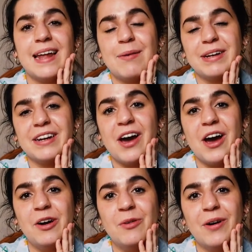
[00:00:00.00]
Let me
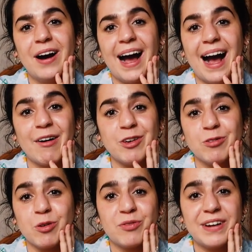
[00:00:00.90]
know how
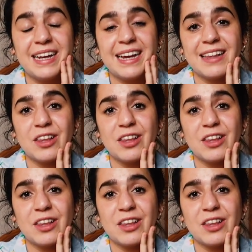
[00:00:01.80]
you're all feeling